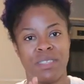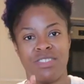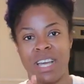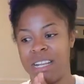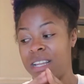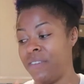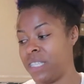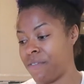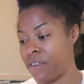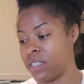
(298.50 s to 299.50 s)
to the channel if
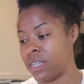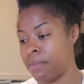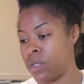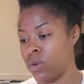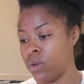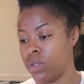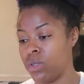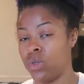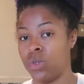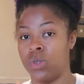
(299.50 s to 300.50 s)
it's your first time to
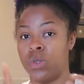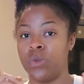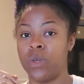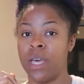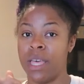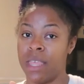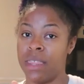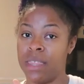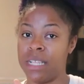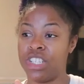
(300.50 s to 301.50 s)

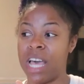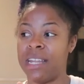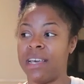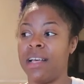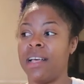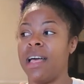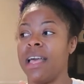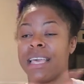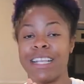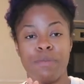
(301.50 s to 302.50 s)
the channel.
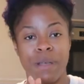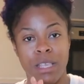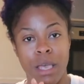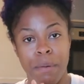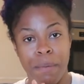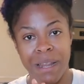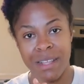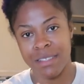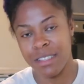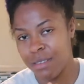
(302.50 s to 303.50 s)
Catch up and keep up, and
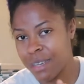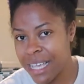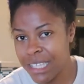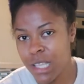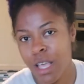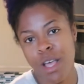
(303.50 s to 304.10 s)
I'll see you guys